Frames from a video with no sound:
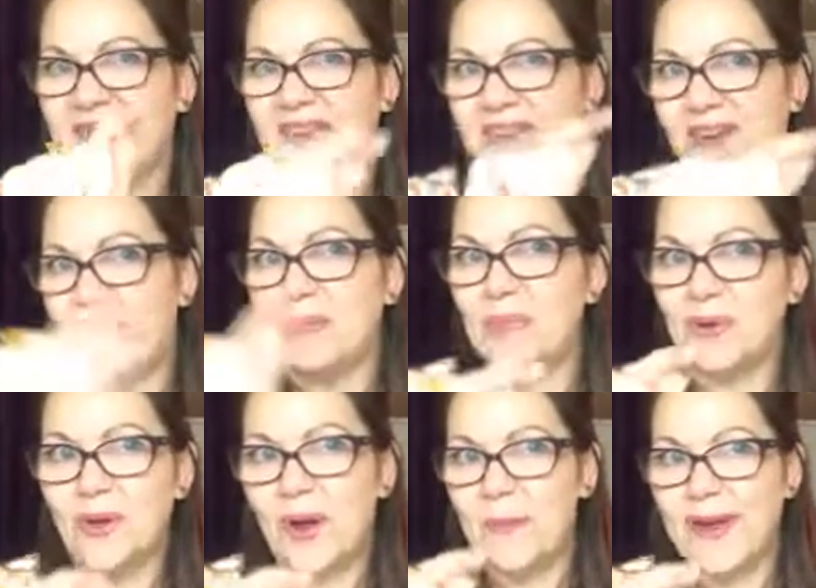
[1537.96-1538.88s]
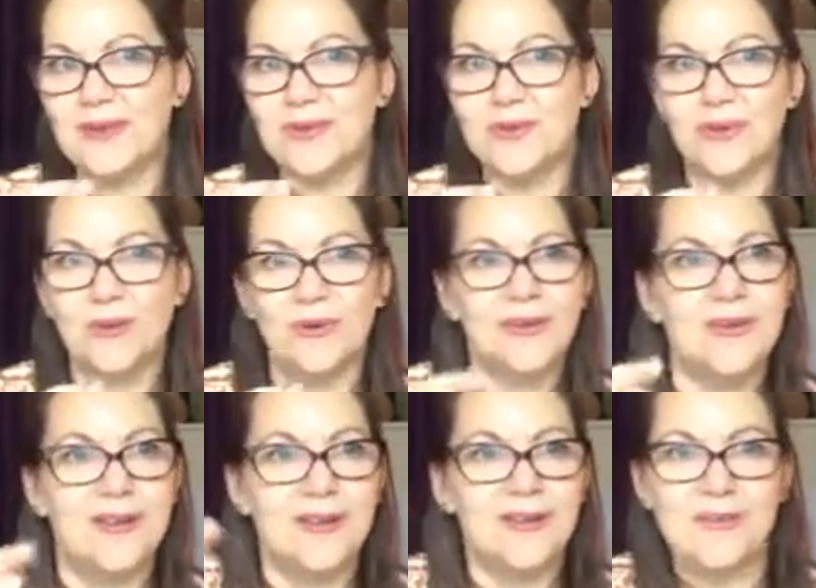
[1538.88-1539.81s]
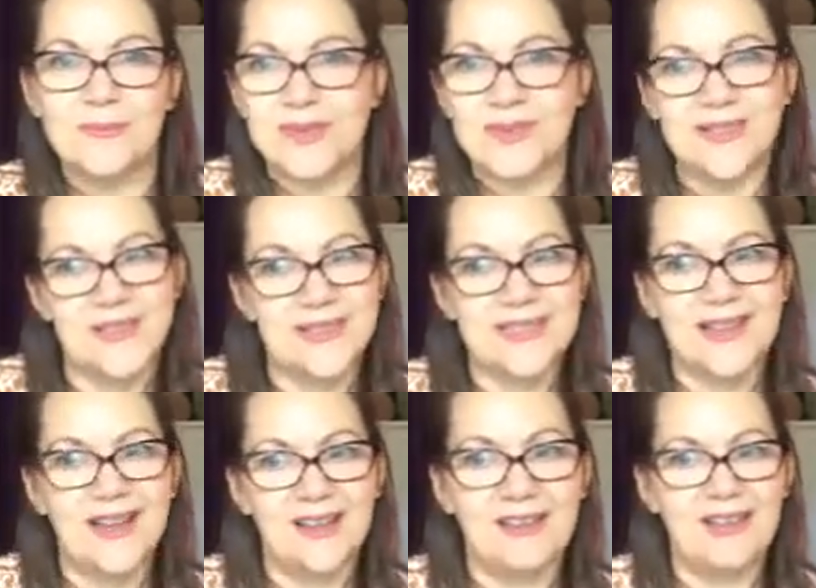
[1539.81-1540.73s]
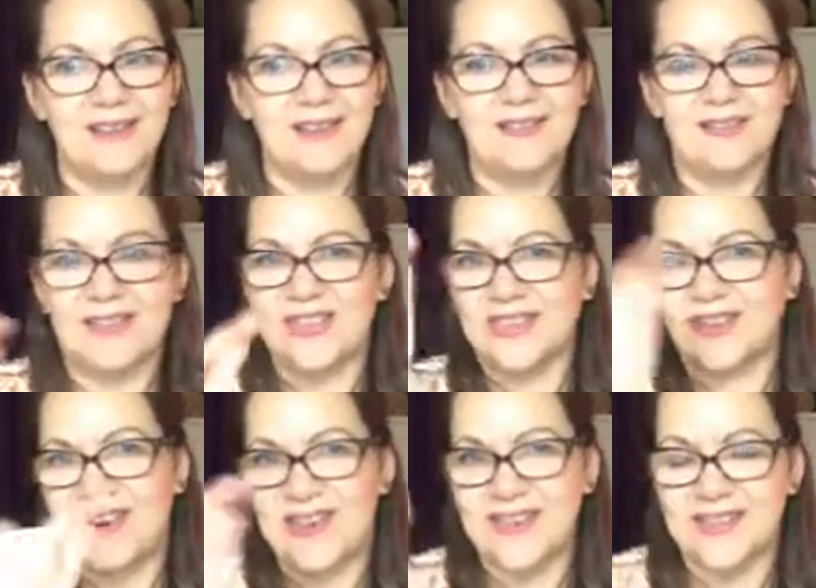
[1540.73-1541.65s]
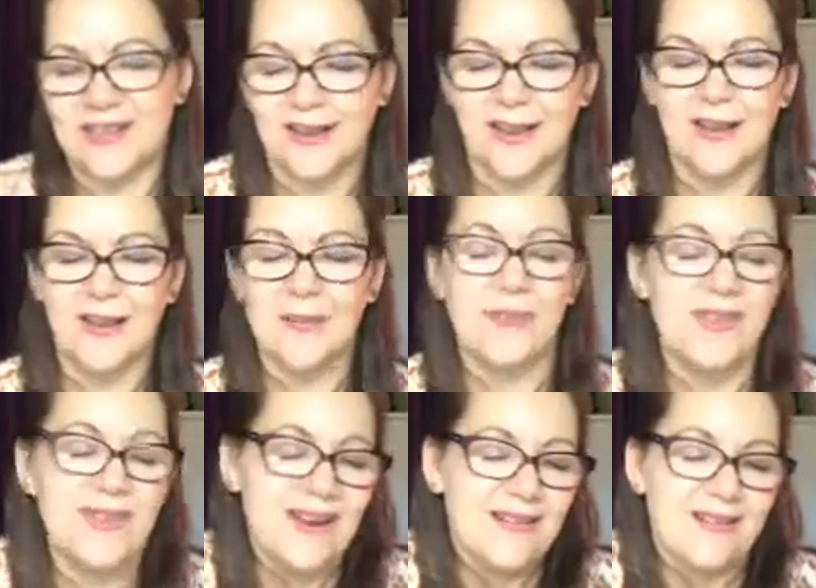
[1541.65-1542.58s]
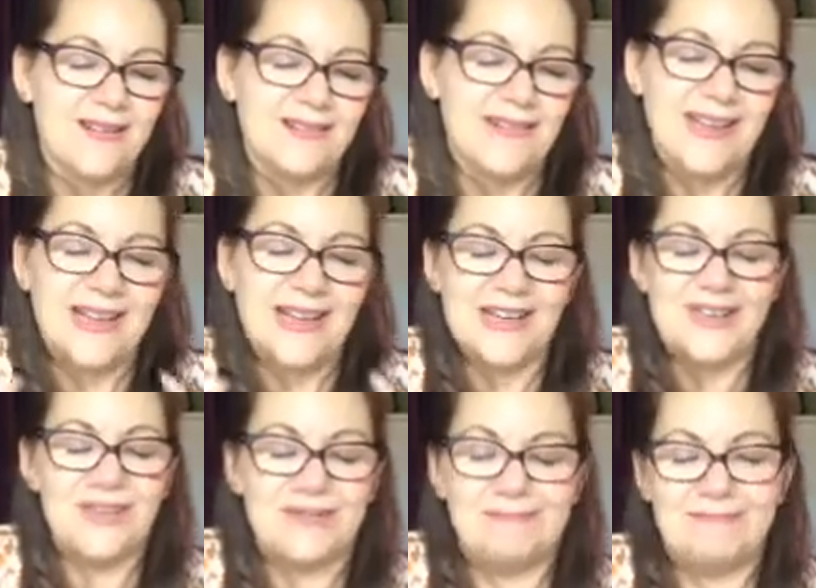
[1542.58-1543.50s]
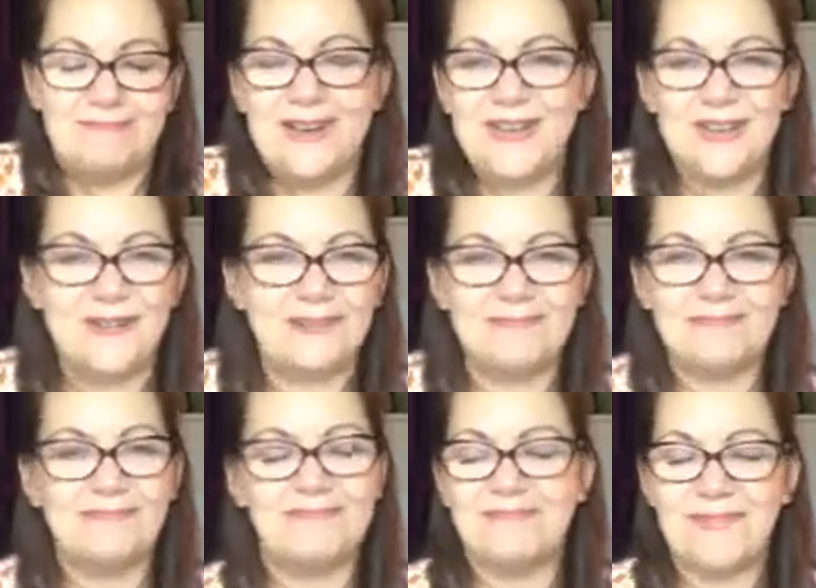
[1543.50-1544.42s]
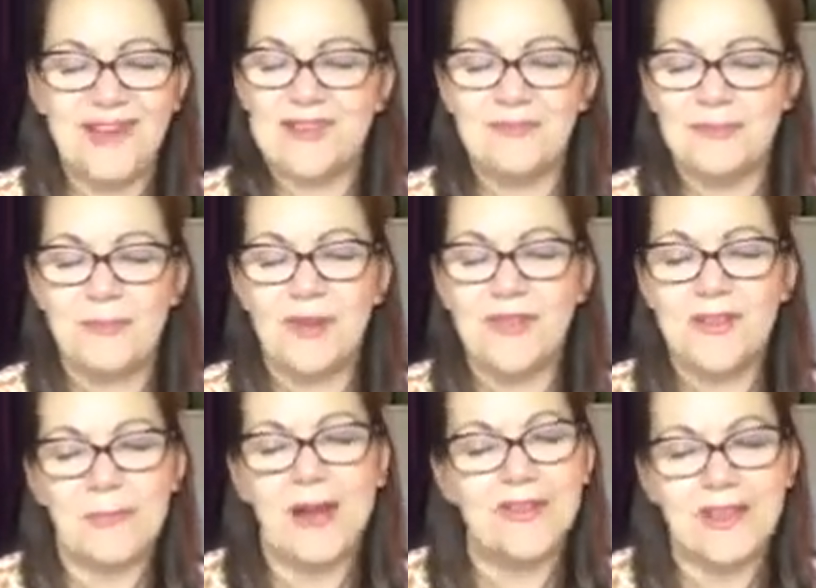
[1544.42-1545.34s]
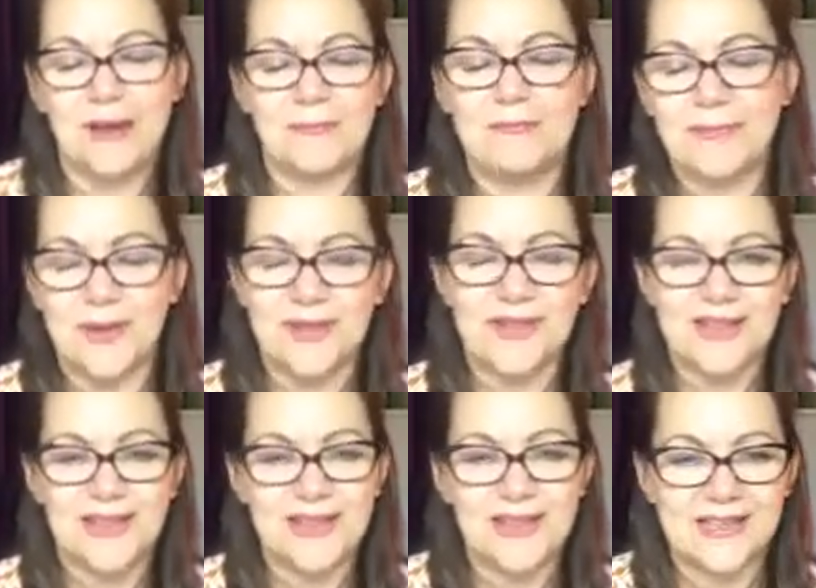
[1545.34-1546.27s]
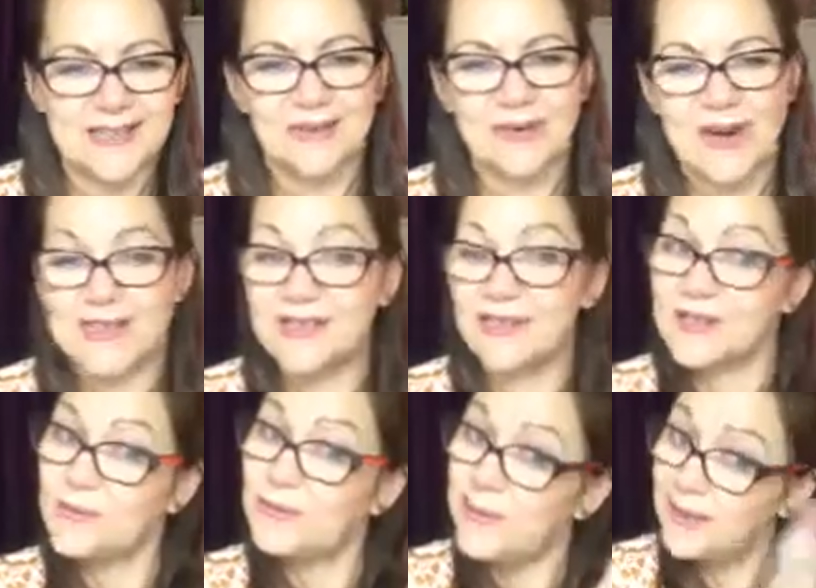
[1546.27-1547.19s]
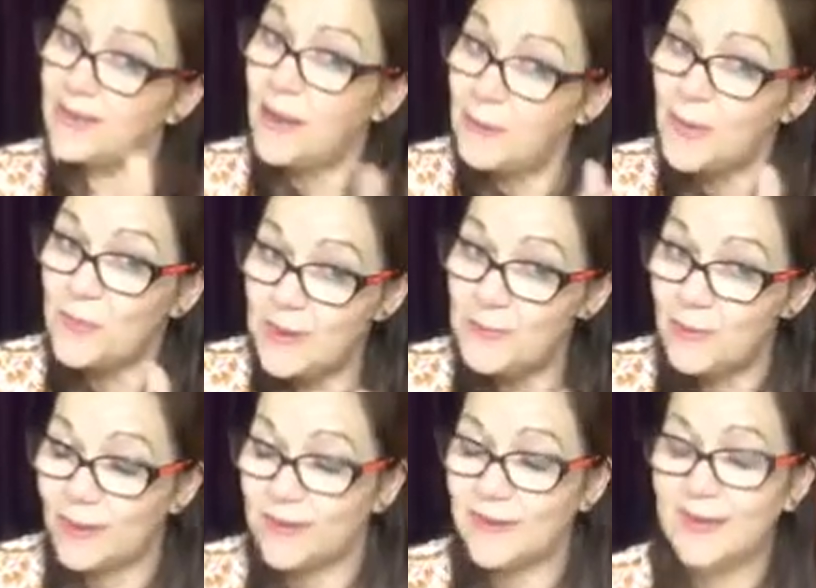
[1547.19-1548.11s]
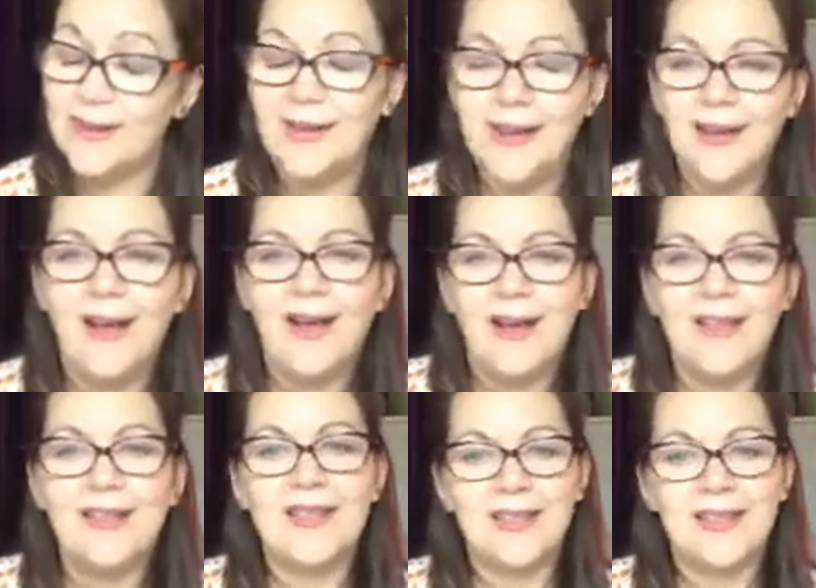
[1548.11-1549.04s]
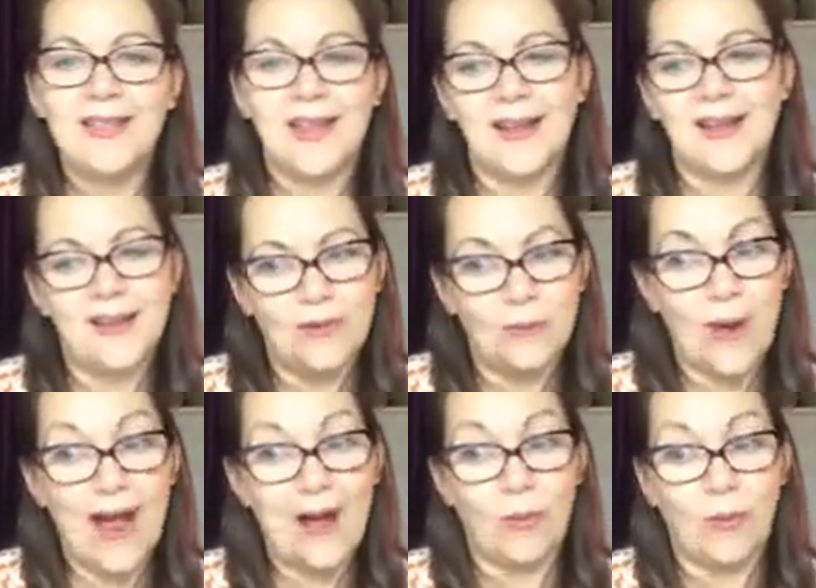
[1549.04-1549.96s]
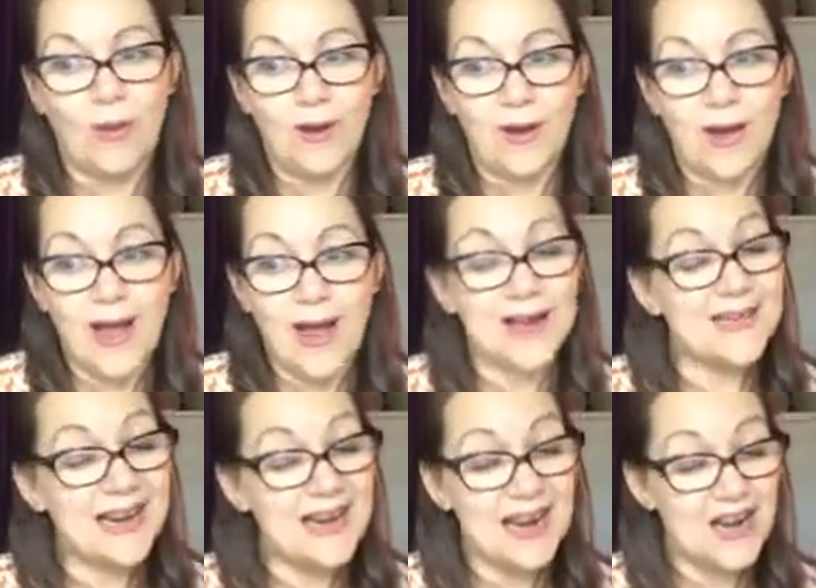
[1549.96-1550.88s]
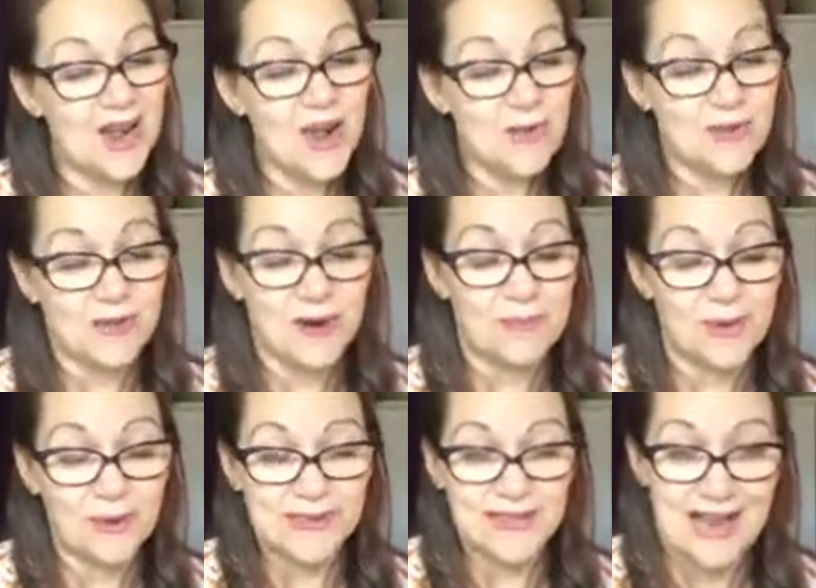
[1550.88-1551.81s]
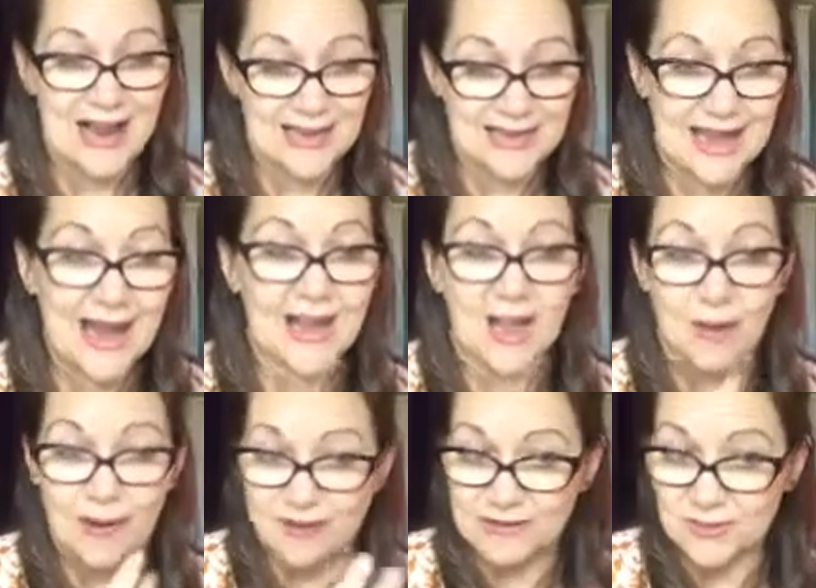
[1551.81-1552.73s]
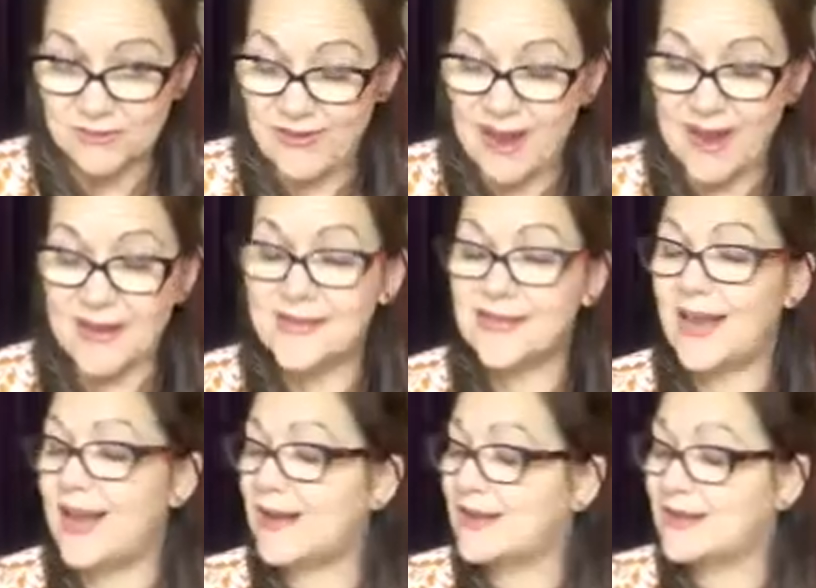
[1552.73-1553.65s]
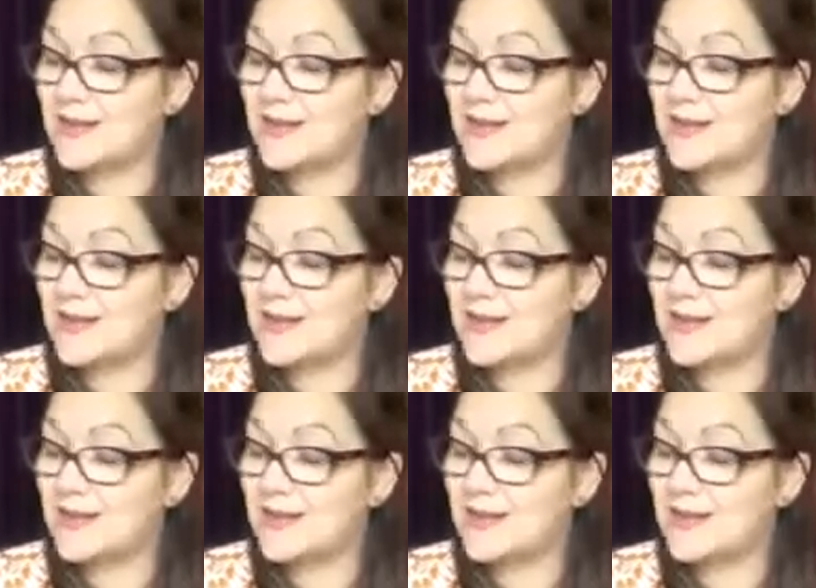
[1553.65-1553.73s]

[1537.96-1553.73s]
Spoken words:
horrible comment, or someone's going to see it and think, oh, she's crazy. But then really I shouldn't be bothered about that person that thinks I'm crazy, because there'll be a lot more people that think, wow. And I know there are, because I go out to events, and